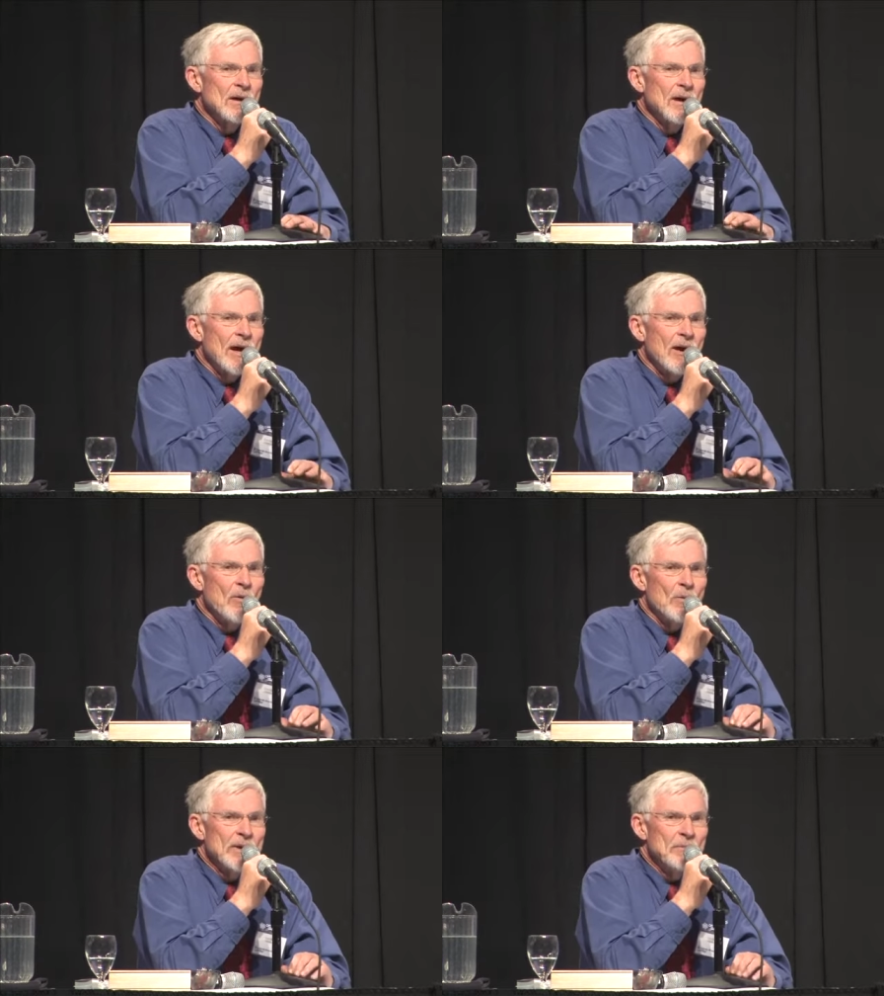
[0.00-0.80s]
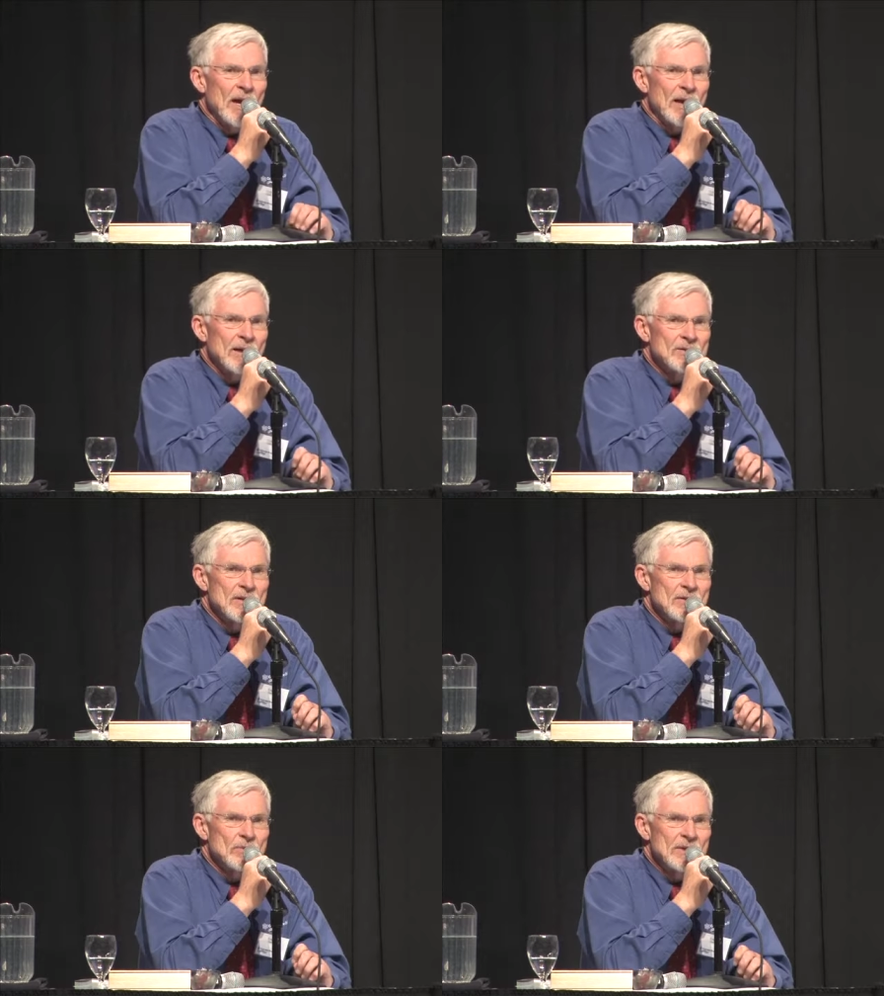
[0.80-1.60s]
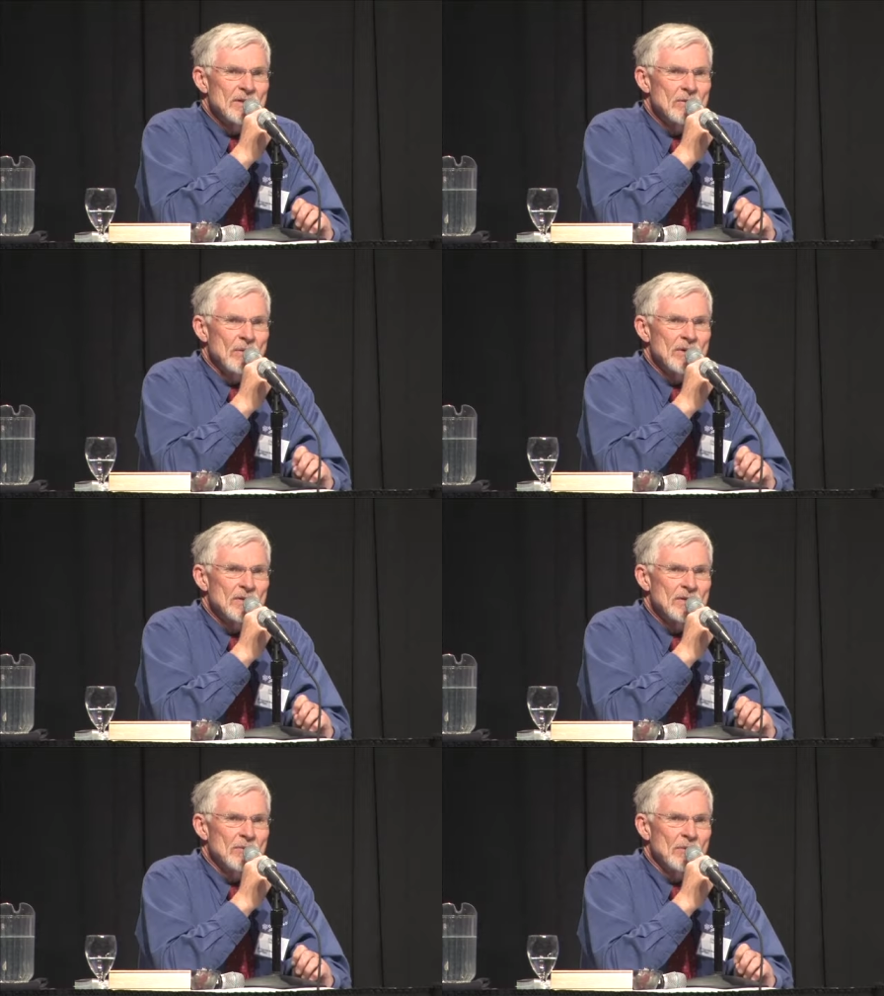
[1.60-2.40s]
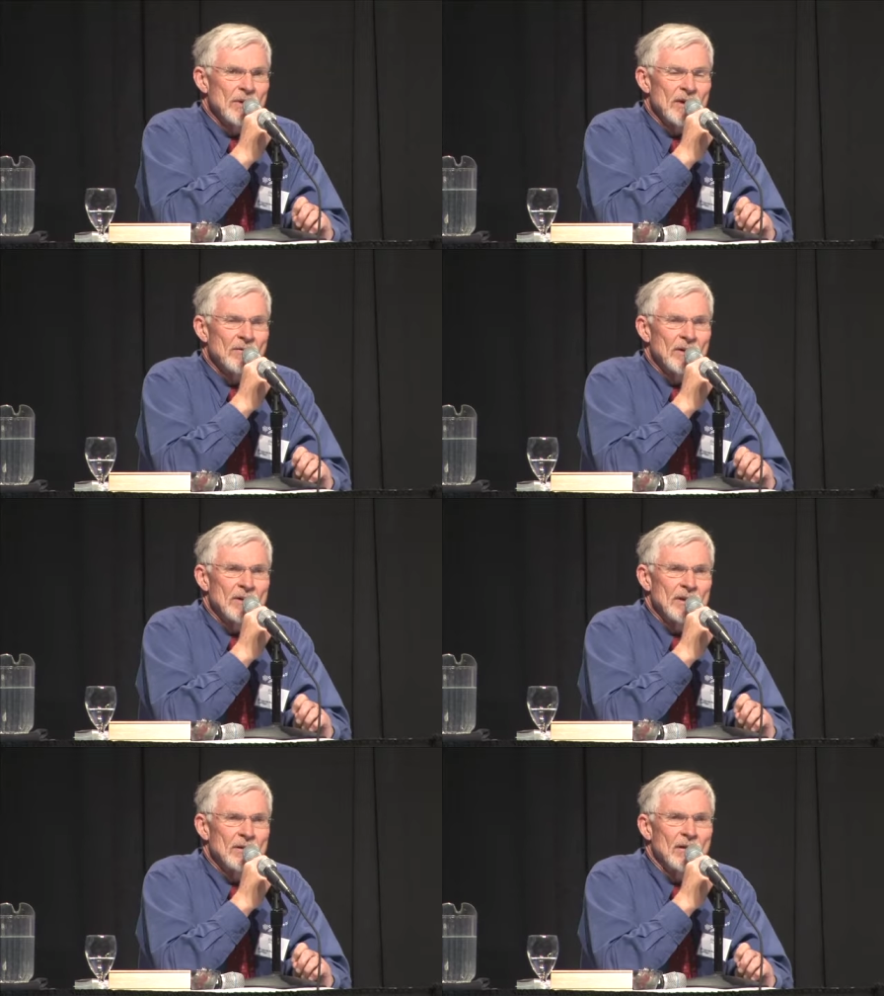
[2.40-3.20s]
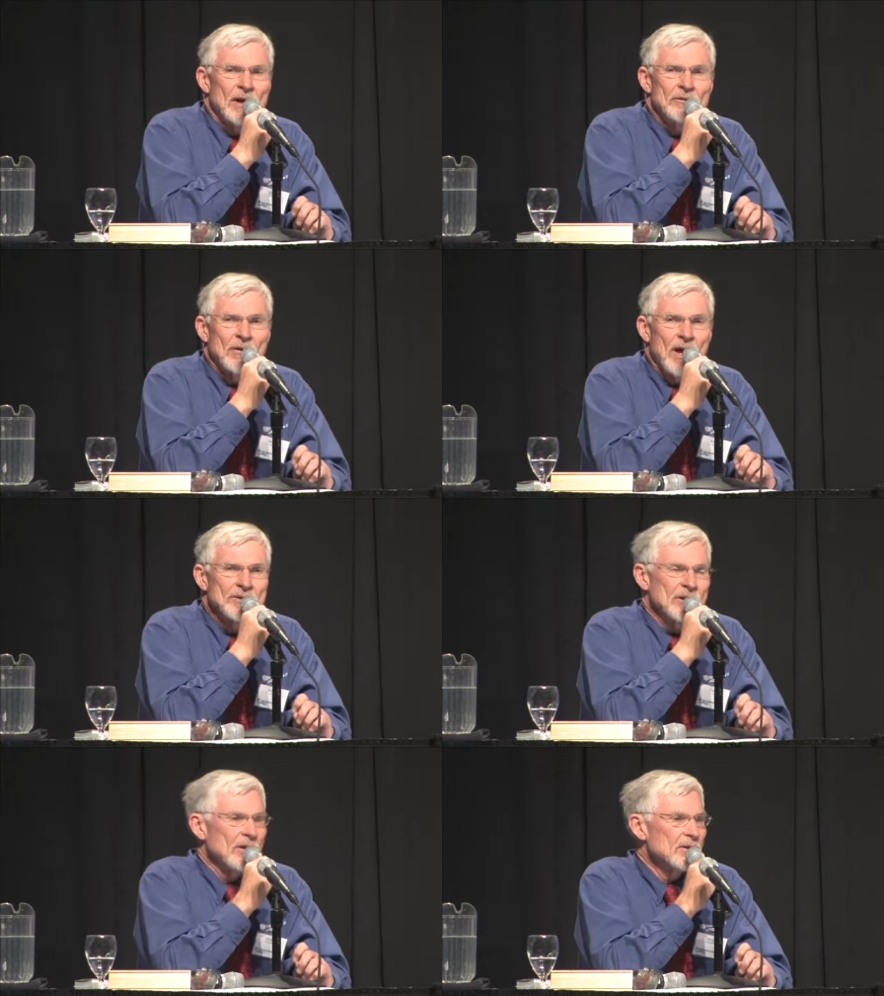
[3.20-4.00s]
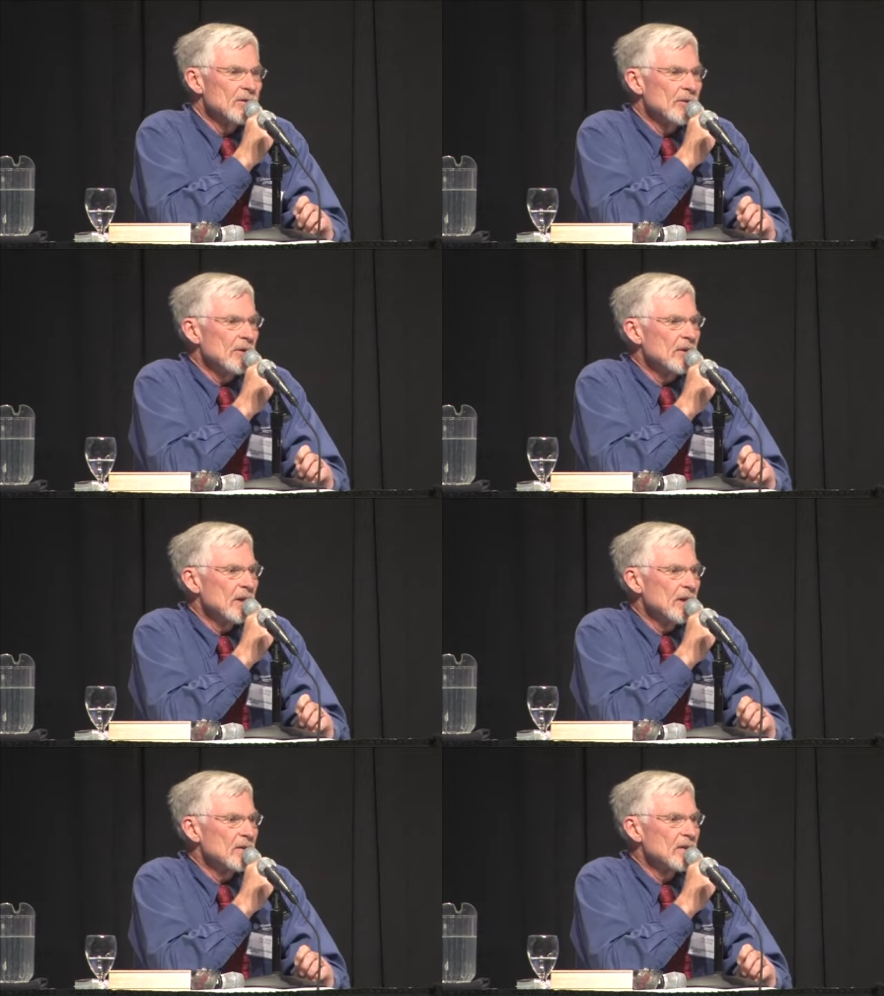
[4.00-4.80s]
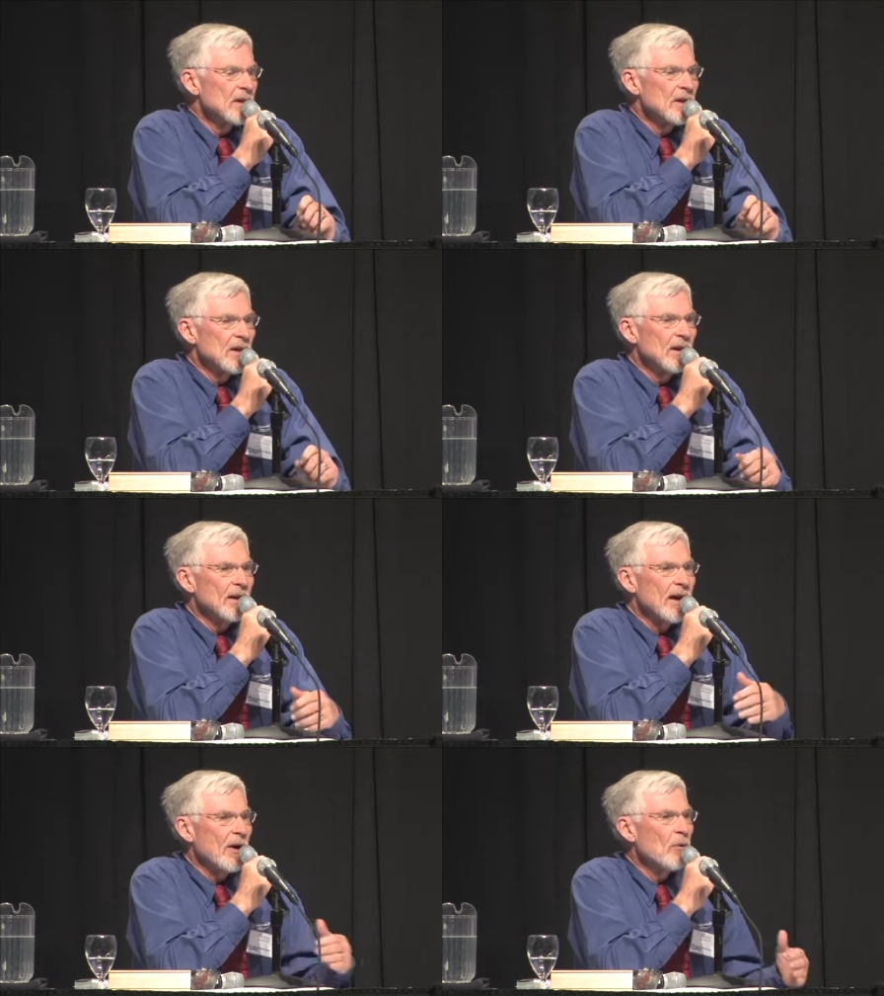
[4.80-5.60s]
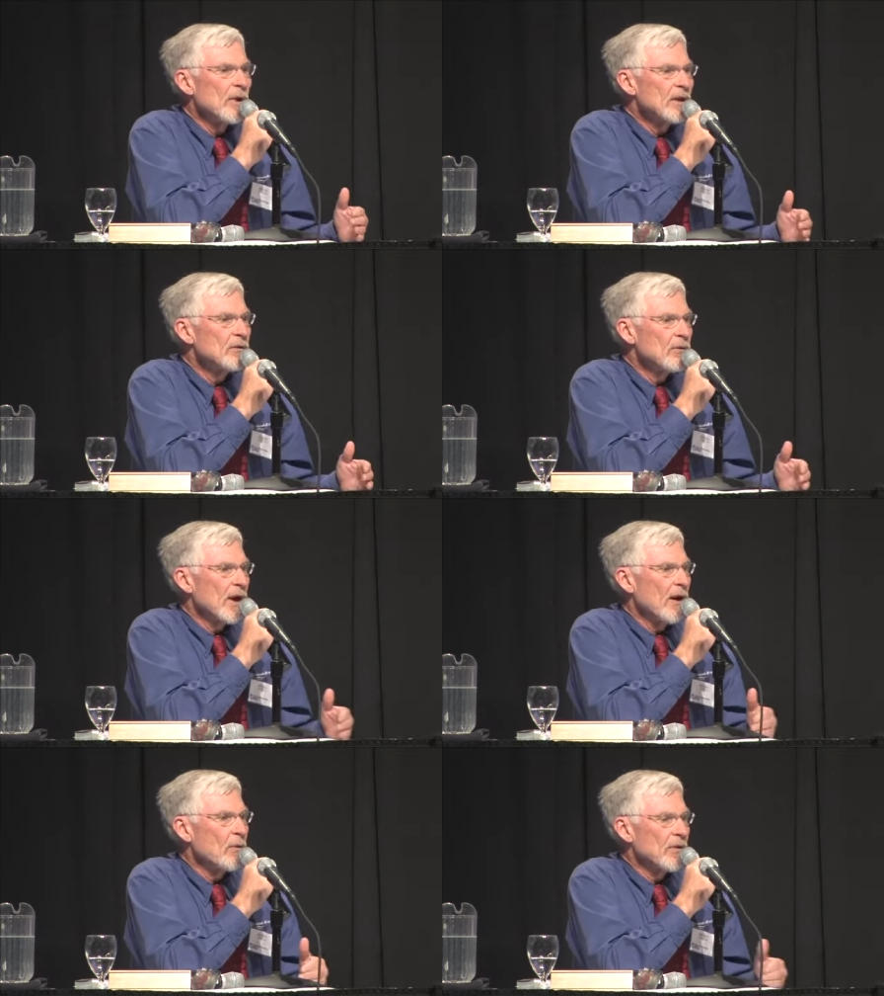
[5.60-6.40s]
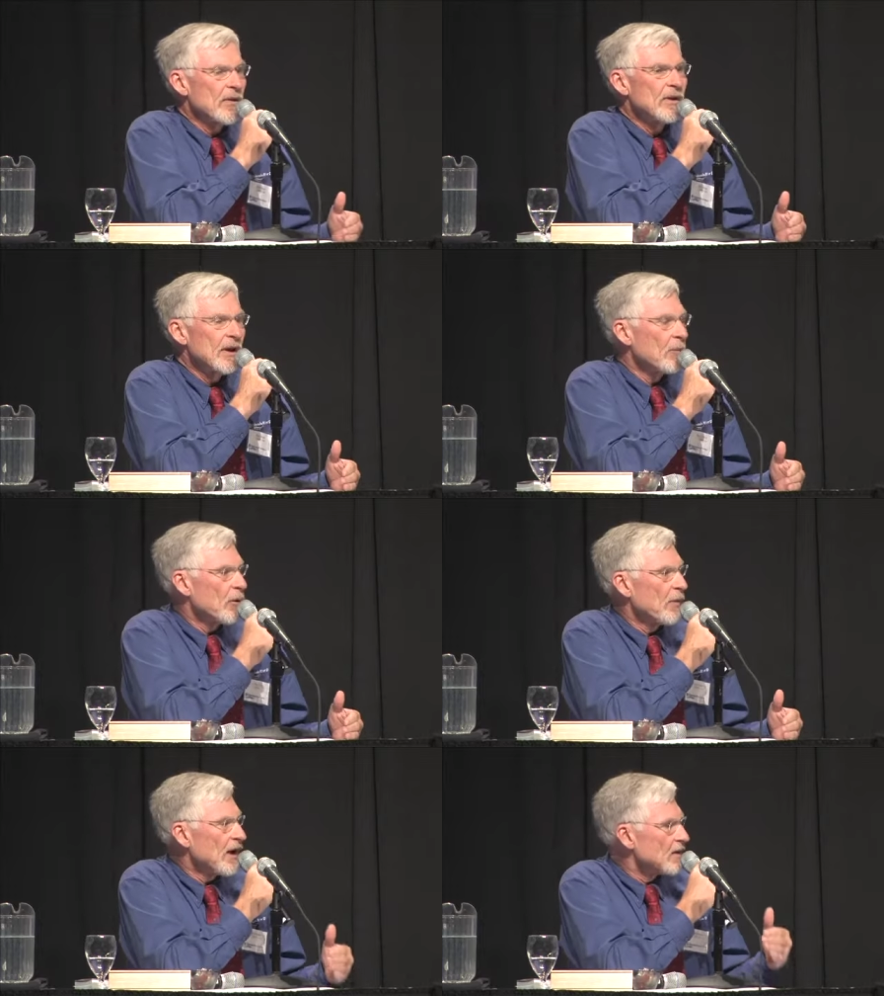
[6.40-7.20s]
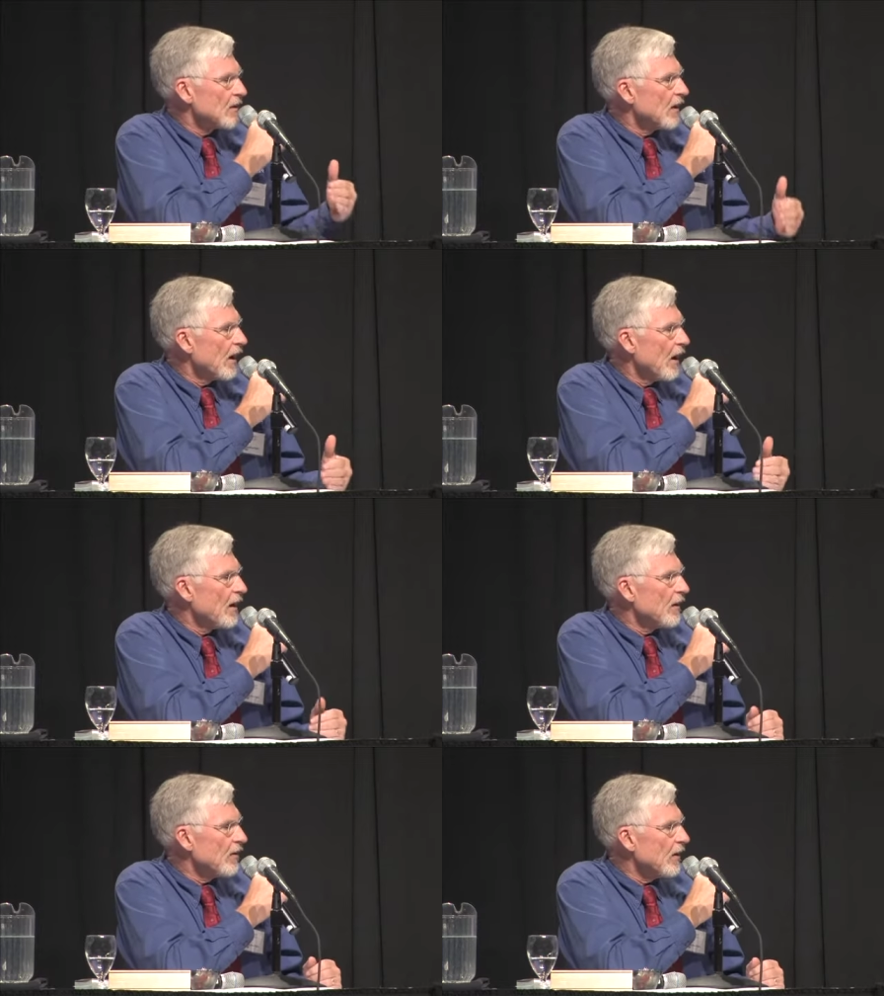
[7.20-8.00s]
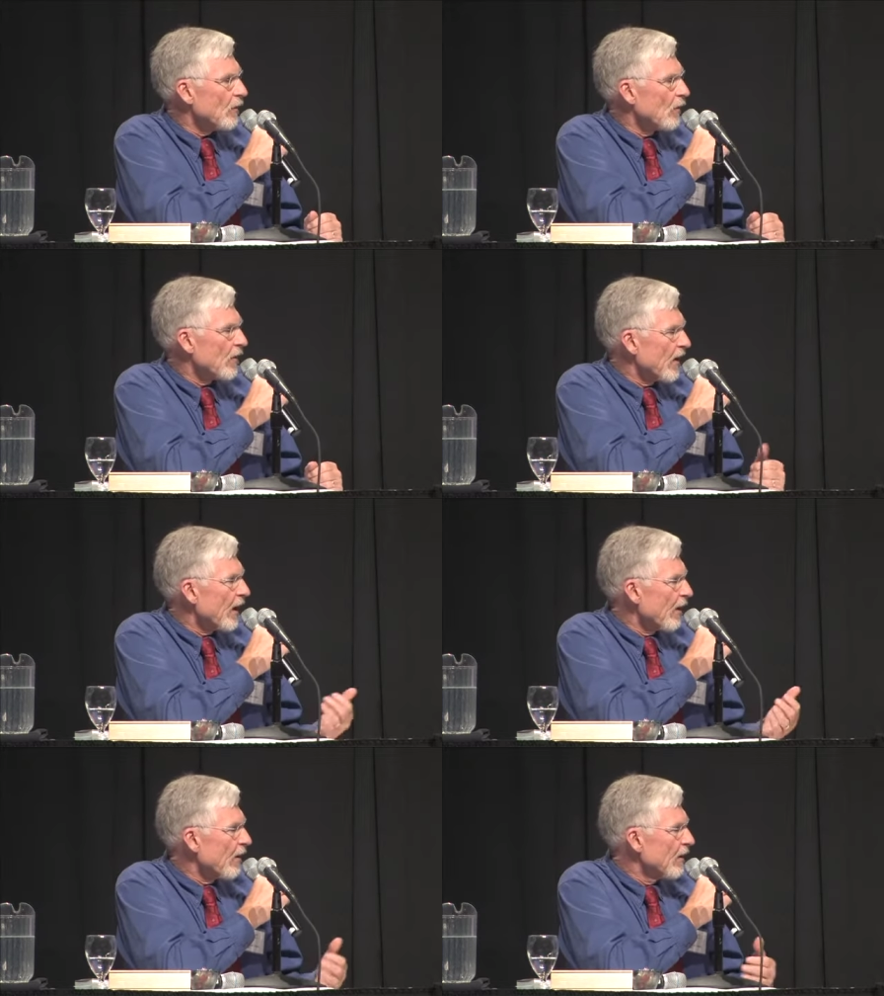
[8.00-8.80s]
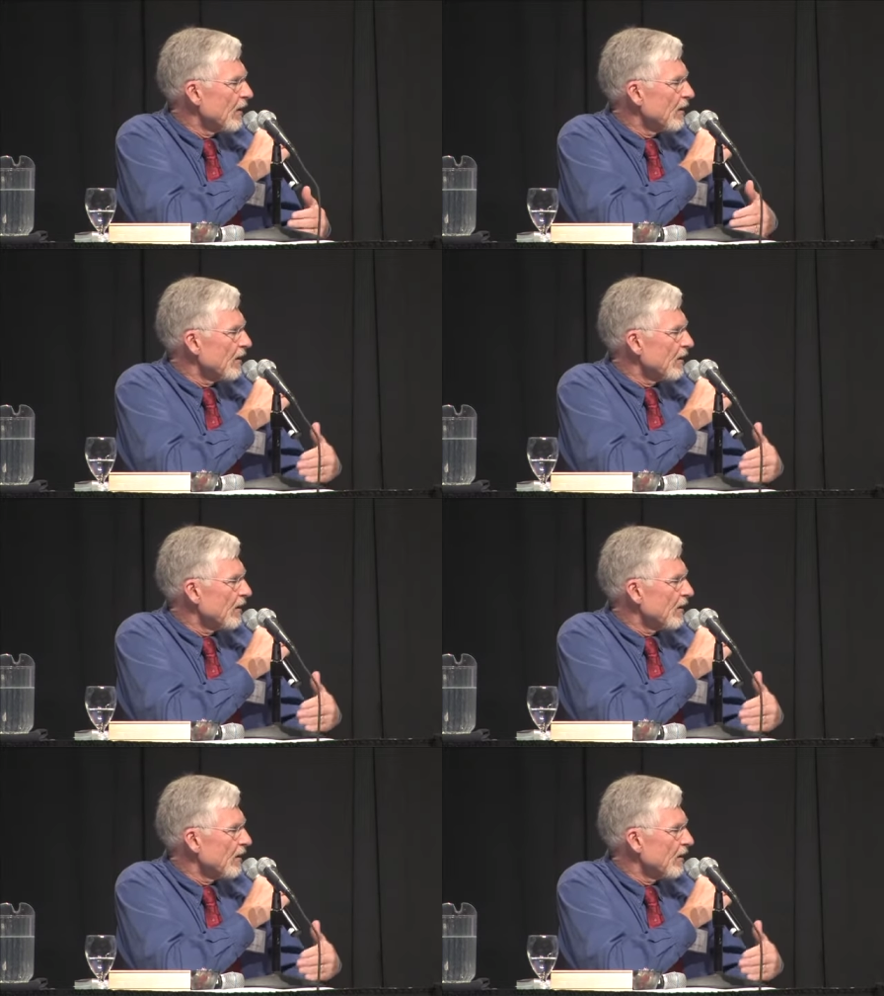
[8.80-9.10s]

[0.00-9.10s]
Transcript: how we manage this resource given the hydrologic uncertainties and how we do that within the upper basin. I, I think we're there.